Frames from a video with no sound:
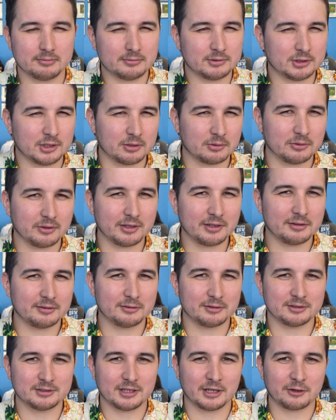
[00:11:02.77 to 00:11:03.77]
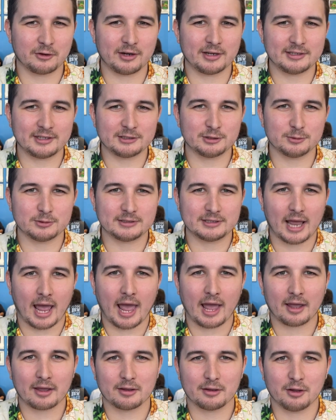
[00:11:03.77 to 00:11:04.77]
Generally, it's not a good idea to
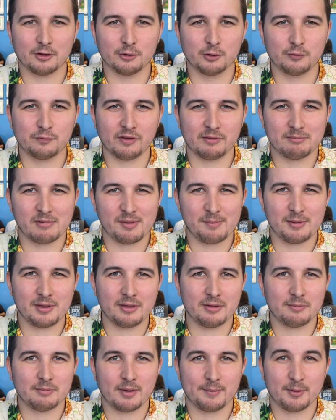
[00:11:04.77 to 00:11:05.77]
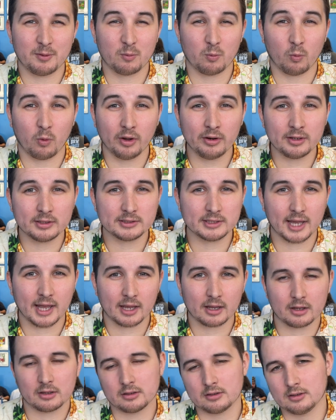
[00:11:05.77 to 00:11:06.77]
attack a Luffy. Maybe one
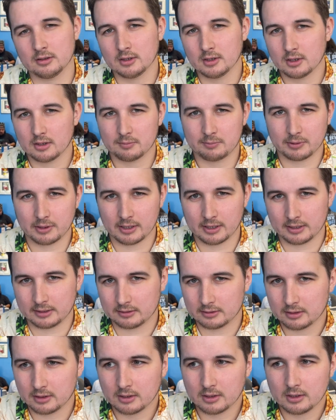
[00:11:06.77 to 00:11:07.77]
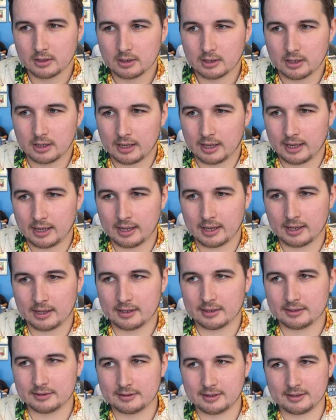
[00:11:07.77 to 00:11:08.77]
attack, but
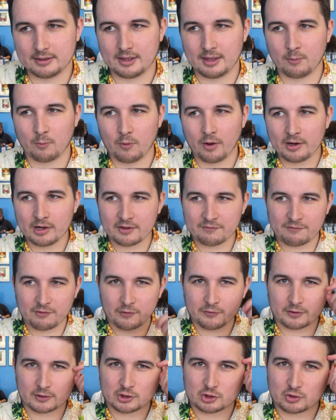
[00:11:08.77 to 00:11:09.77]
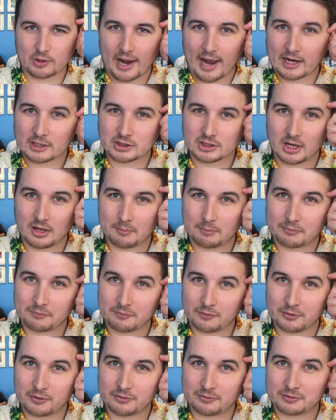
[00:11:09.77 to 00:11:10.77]
they wanted to fill their trash up
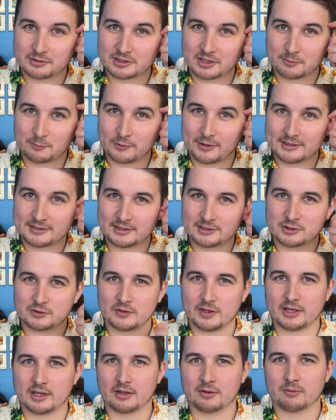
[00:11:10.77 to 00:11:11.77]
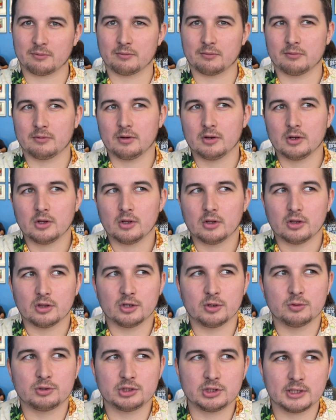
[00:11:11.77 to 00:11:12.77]
for some reason, so they can
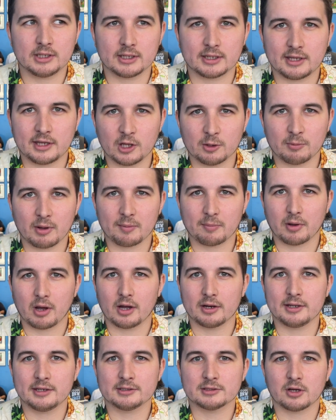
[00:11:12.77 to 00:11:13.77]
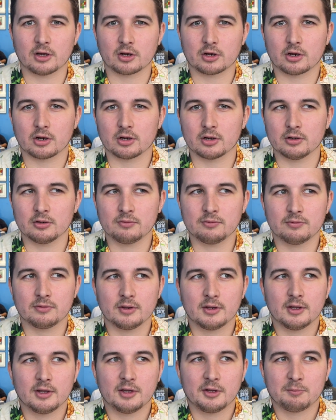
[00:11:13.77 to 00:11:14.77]
Lucci and kill my bodies on curve.
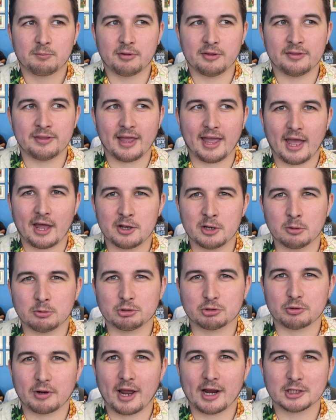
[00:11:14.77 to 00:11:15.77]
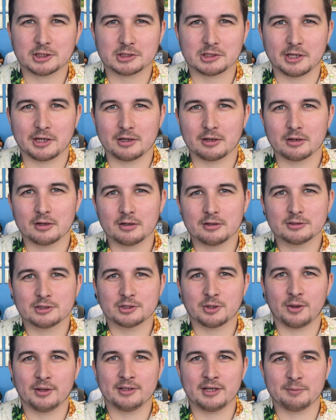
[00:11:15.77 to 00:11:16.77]
But then they had no trash later,
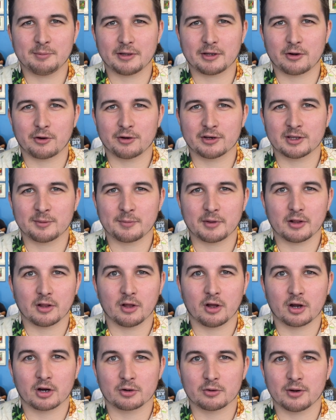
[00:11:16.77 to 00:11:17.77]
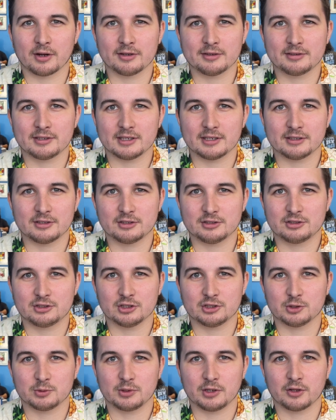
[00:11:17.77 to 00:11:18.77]
so it ended up like hurting them in the long run to
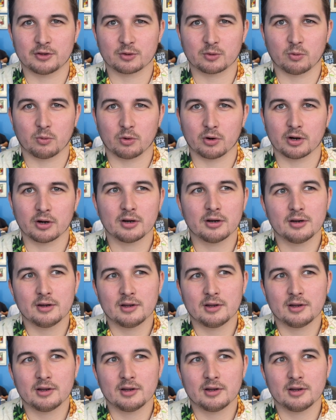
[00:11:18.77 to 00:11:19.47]
do either or.